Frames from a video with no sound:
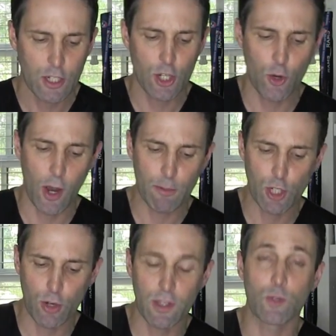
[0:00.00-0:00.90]
Two, I'm
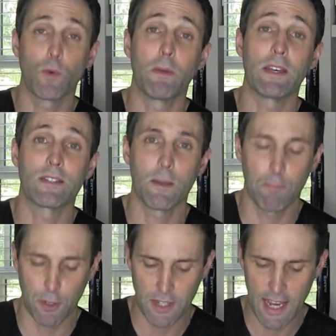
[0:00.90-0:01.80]
sure this would be a
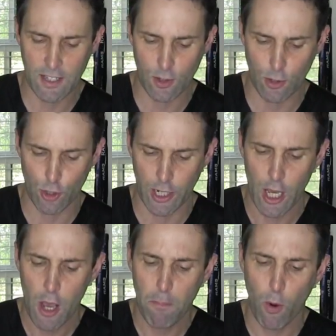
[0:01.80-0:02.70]
simple day surgery,